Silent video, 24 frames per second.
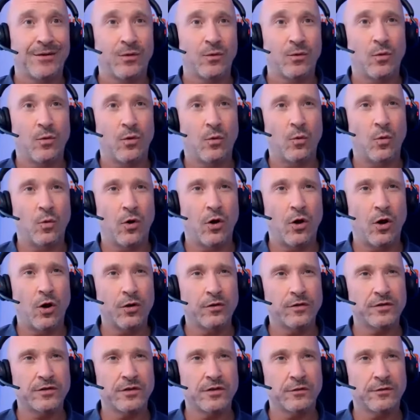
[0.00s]
What
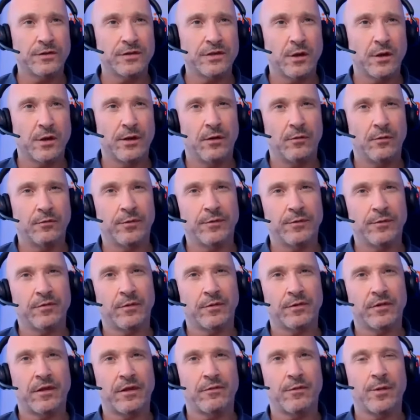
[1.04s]
other stuff is going on from
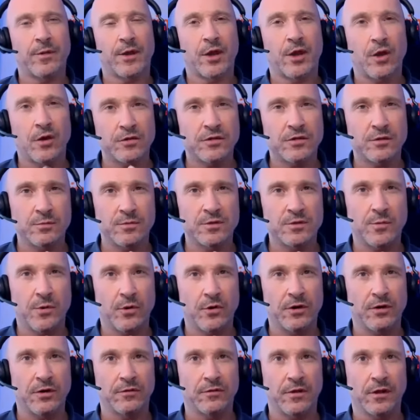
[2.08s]
the customer's
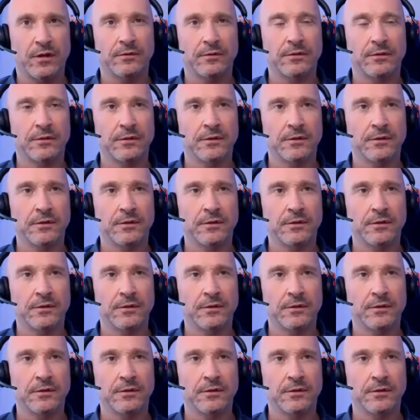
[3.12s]
point of view?